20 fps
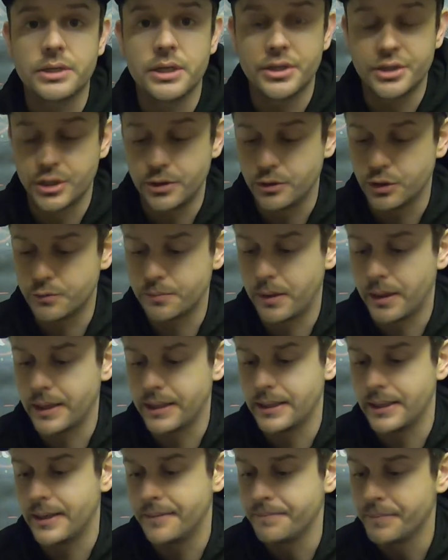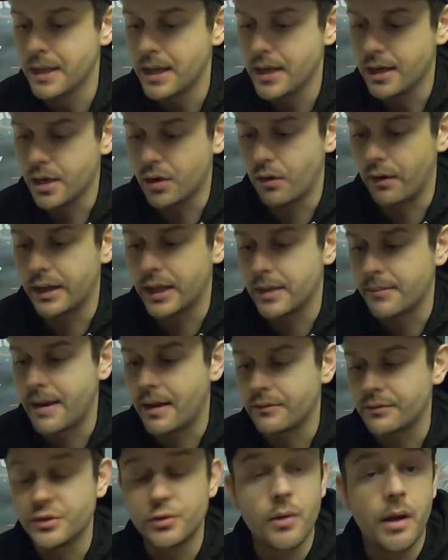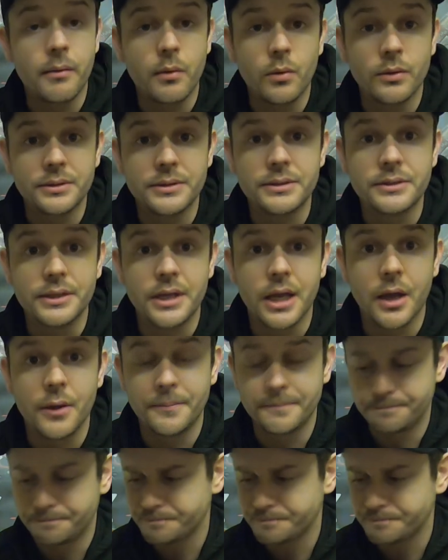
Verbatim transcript: literally just by uh, grinding them out to where we wanted to go.